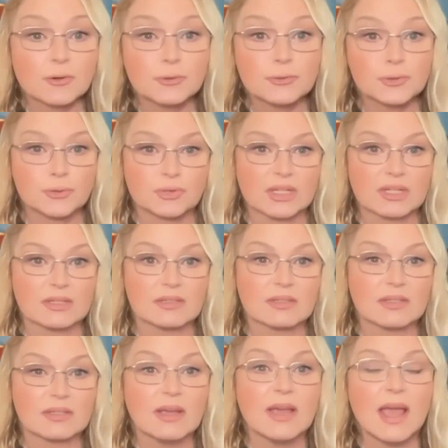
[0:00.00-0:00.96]

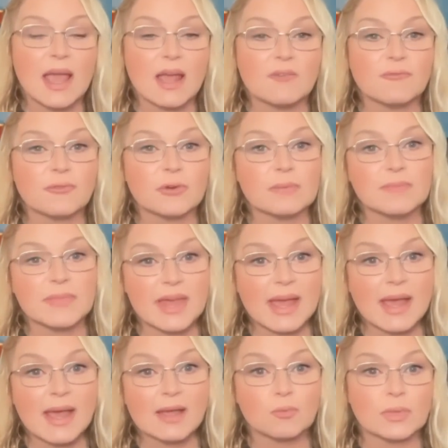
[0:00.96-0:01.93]
trees. And from
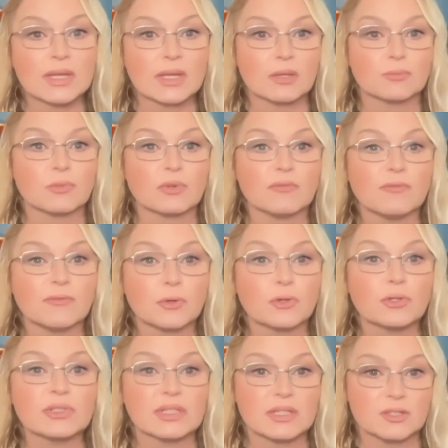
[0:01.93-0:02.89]
that, we can
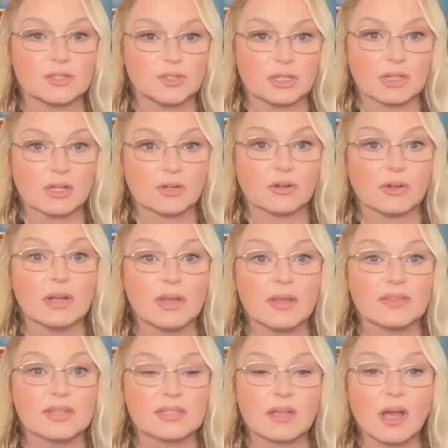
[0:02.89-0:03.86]
reverse engineer
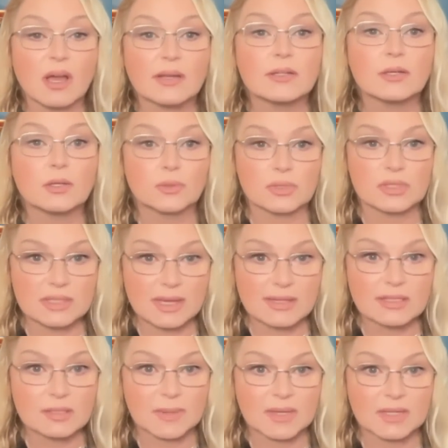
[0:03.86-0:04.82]
this unknown
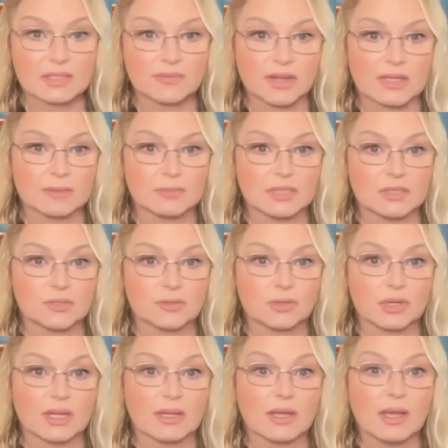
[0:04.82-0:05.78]
suspect's family
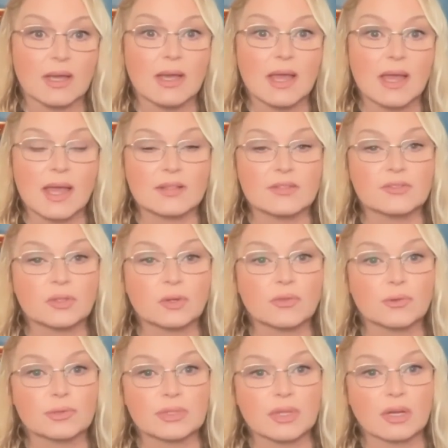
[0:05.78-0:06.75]
tree. And so there's a